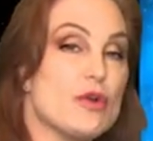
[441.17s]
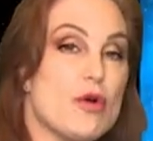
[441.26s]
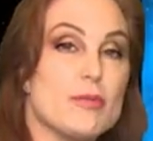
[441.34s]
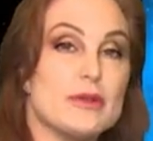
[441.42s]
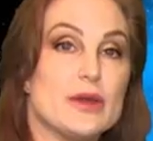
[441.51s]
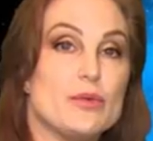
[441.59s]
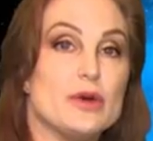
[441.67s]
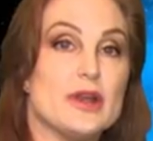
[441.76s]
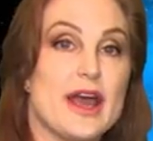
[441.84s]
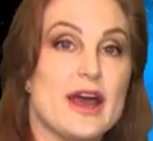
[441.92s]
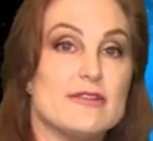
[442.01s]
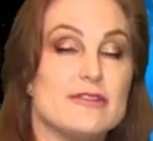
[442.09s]
we normally
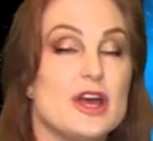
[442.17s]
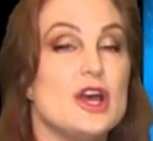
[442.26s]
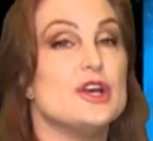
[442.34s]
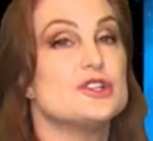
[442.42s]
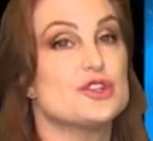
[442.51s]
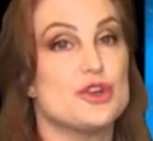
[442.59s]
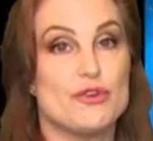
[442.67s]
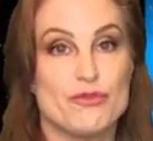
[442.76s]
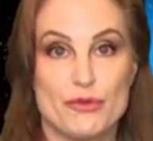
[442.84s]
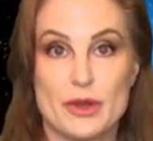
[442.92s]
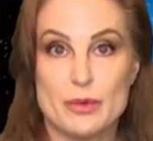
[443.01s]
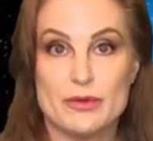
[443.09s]
would have, so you
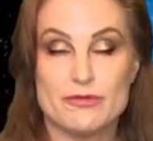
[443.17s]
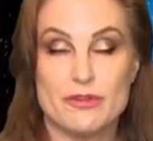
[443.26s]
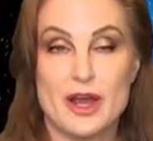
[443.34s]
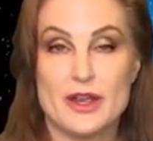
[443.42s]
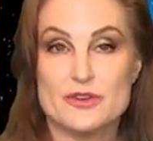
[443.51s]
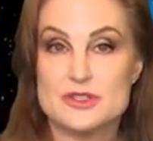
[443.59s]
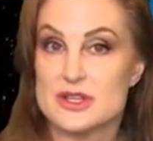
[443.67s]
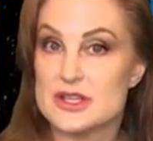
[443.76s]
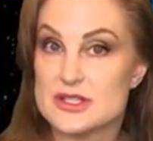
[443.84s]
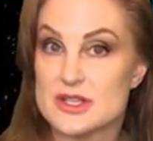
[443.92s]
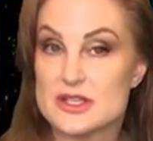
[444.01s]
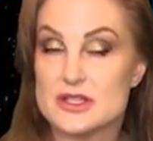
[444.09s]
frequent flyers, and
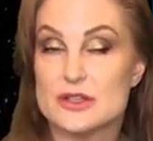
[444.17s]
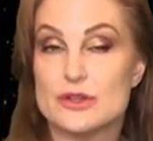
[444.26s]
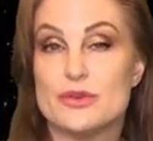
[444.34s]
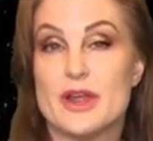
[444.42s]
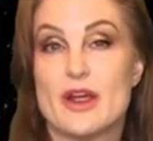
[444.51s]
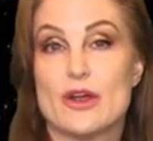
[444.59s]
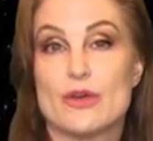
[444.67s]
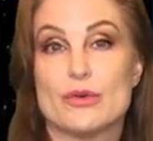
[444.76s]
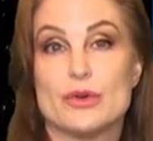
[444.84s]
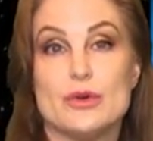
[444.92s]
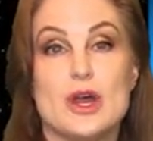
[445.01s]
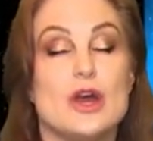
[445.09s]
this does include
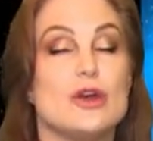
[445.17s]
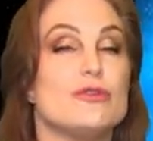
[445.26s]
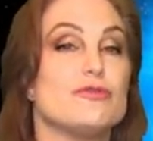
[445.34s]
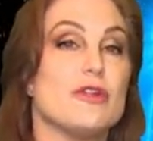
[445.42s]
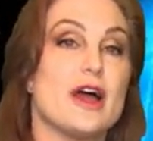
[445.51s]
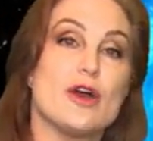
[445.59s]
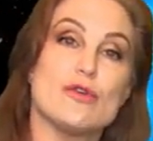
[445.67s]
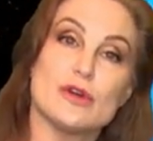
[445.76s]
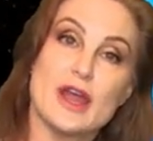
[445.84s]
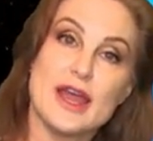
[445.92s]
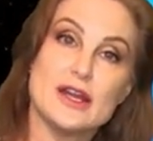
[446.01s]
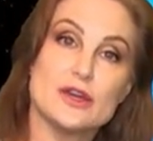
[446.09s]
aircrew who fly
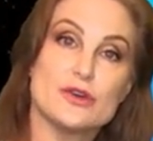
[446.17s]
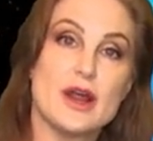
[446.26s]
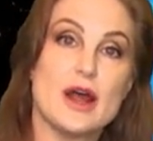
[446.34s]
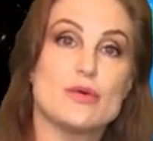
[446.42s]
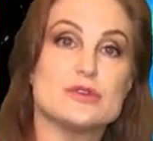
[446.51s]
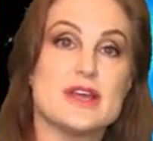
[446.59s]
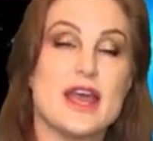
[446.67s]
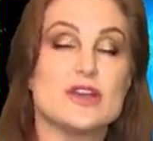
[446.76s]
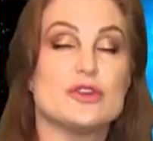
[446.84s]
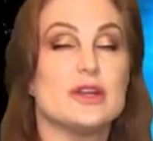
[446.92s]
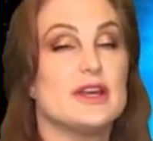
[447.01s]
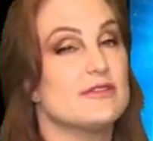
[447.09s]
over eight hundred hours
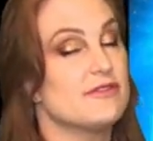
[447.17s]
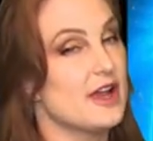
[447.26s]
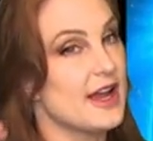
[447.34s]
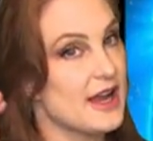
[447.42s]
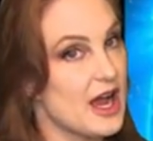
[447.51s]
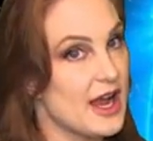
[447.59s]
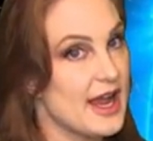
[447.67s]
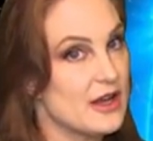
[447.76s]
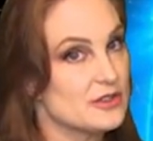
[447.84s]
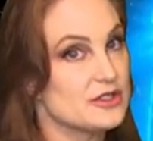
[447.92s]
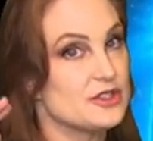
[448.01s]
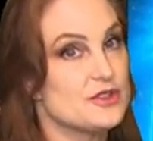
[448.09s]
annually and fly at high
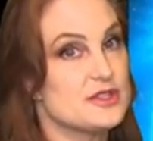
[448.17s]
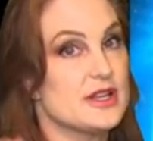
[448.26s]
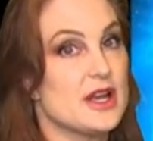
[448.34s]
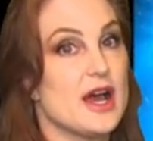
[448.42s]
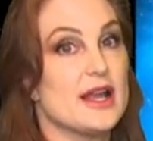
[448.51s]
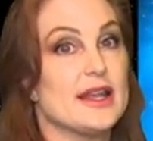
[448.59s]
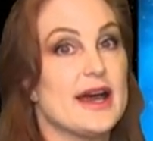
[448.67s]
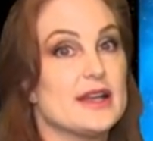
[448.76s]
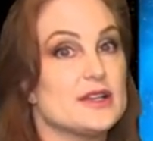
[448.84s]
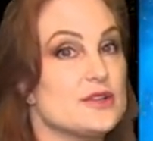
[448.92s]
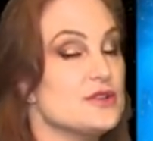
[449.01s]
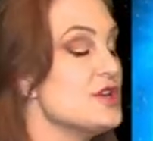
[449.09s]
altitudes and high
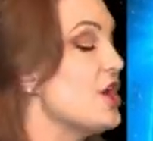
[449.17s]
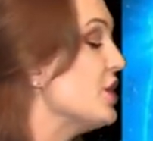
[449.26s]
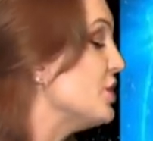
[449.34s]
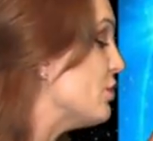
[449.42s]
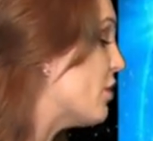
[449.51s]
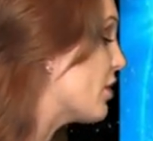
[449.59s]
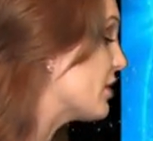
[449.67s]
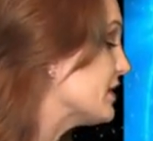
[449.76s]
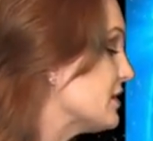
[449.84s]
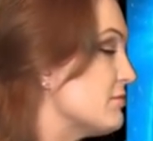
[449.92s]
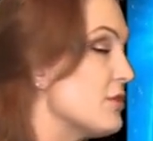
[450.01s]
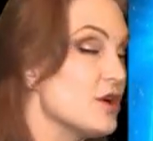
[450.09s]
latitudes, you are
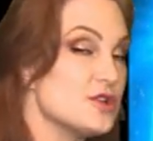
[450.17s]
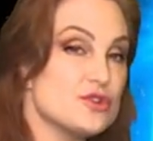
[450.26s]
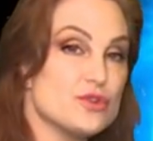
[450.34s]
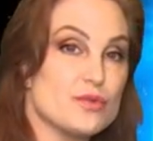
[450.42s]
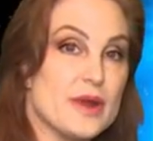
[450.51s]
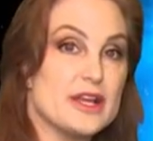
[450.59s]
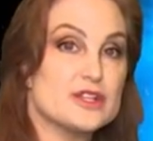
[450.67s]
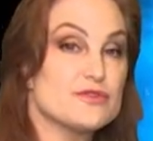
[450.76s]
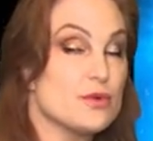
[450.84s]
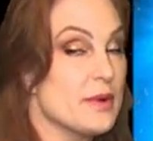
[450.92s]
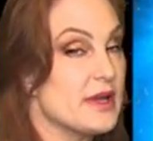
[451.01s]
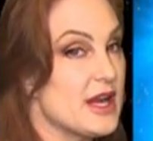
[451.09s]
in the marginal range
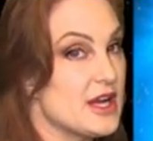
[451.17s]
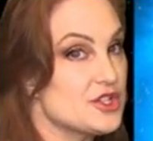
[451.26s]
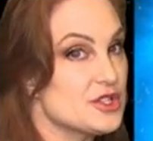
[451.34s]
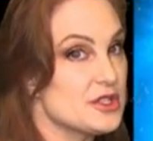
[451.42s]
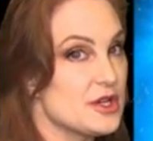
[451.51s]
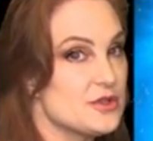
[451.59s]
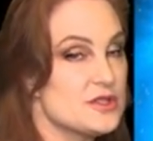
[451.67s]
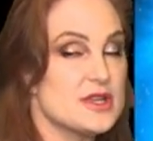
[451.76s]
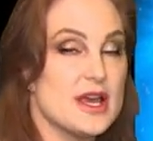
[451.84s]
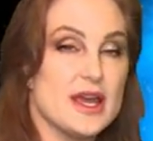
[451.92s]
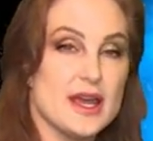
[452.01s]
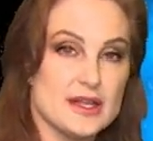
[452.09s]
for radiation
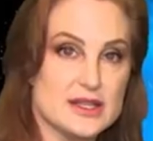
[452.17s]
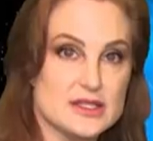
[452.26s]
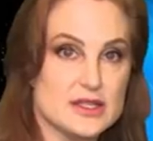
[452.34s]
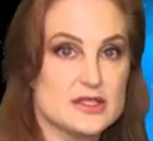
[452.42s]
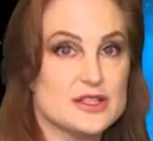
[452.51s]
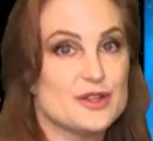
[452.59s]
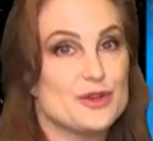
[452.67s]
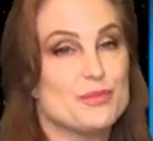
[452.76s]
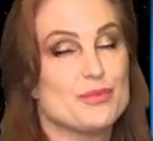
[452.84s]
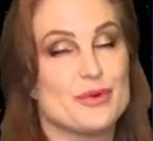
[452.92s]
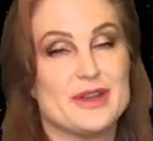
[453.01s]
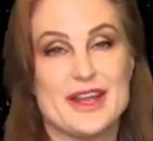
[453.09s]
dose, and this does
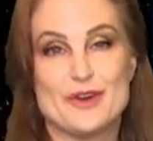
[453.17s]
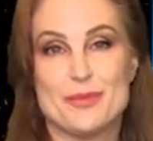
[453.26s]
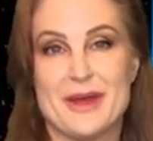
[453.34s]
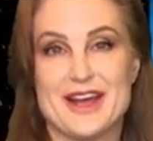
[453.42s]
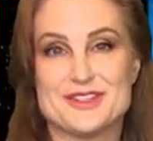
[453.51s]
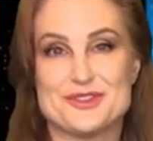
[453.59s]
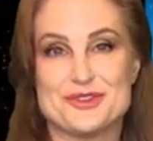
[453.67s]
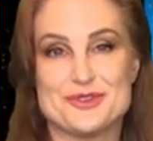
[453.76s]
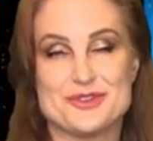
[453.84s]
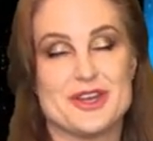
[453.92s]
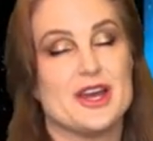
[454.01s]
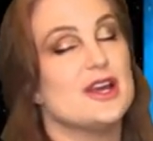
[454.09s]
include prenatal
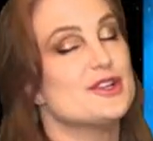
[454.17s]
passengers,